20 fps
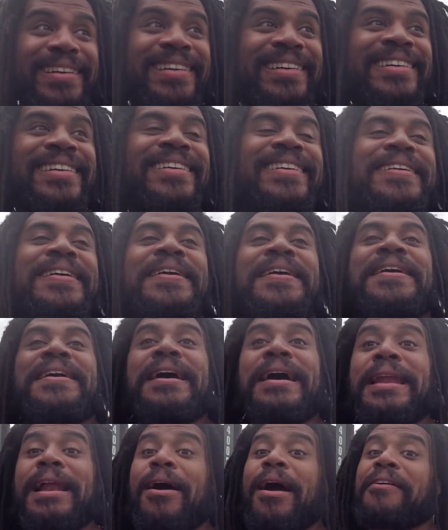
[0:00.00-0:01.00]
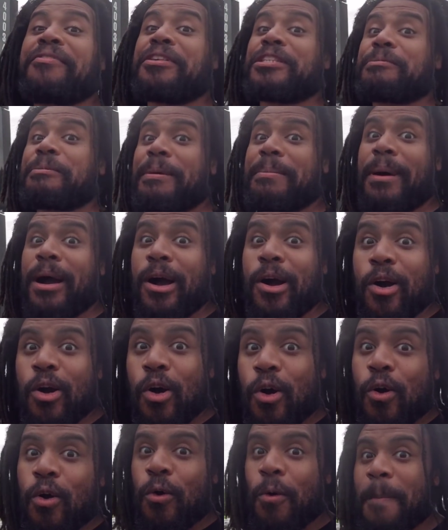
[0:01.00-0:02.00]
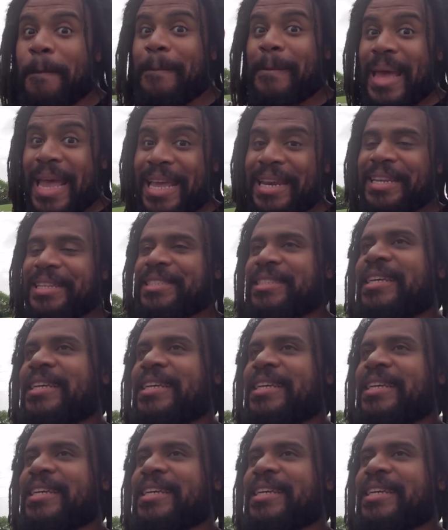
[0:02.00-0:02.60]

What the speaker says: and I don't have to spend my whole maintenance